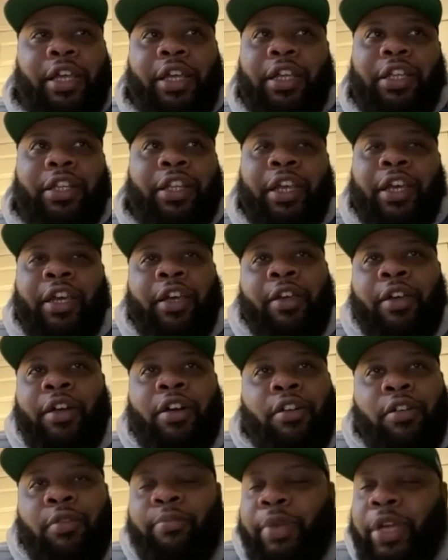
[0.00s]
the
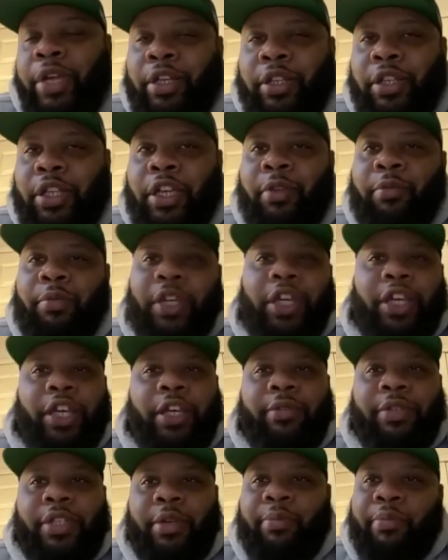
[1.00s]
whole beer thing becomes
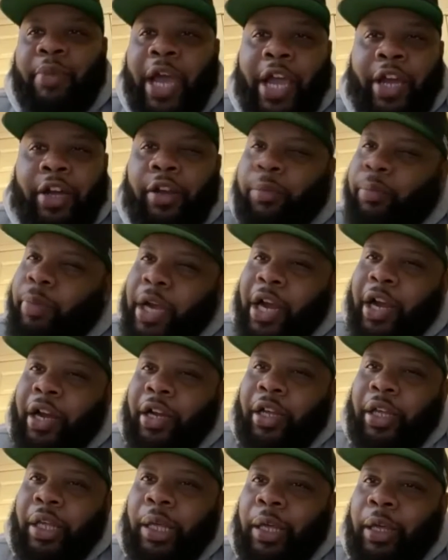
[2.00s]
a minor part
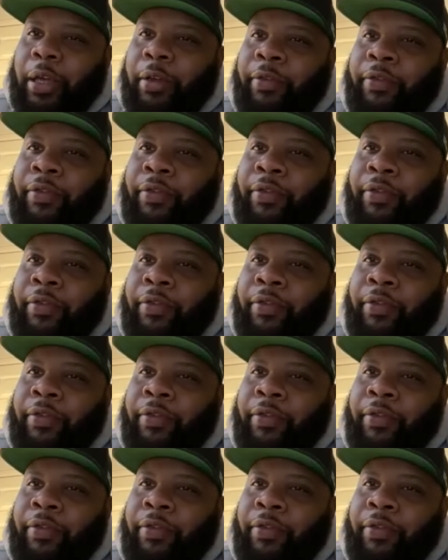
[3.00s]
of